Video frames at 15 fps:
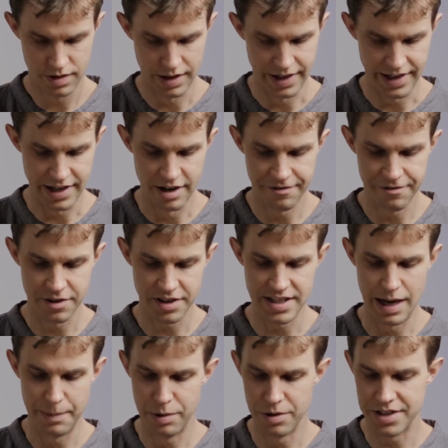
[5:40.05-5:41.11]
Like here, for
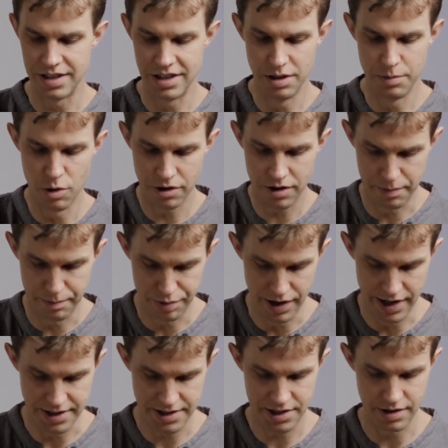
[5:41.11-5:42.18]
example, it's a little more
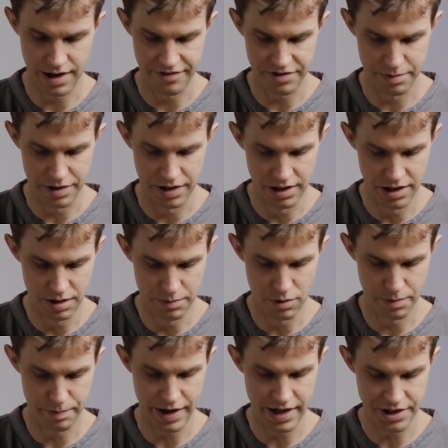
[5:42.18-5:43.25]
compressed, so I have to be a little
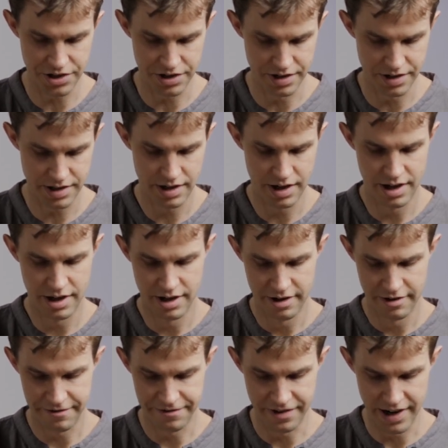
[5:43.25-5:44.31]
more patient,
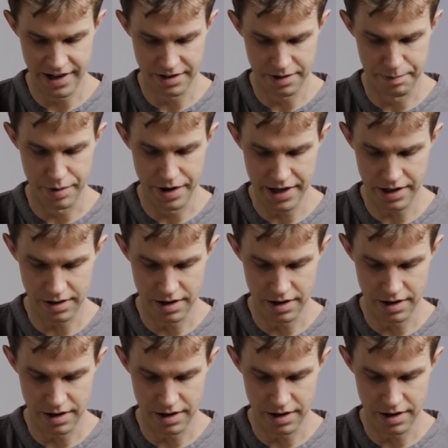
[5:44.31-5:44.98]
find the break